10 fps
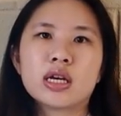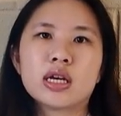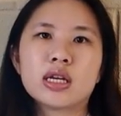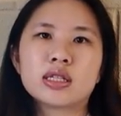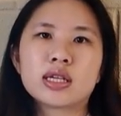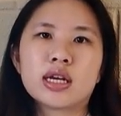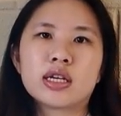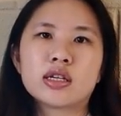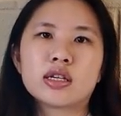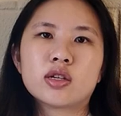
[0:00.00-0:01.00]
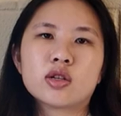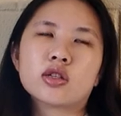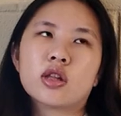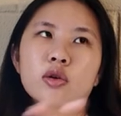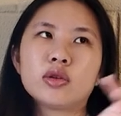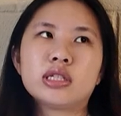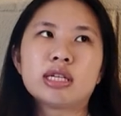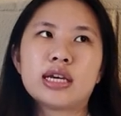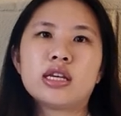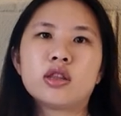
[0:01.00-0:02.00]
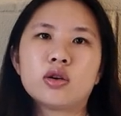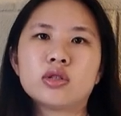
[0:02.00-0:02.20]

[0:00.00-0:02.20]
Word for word: it's like you're slowly taking those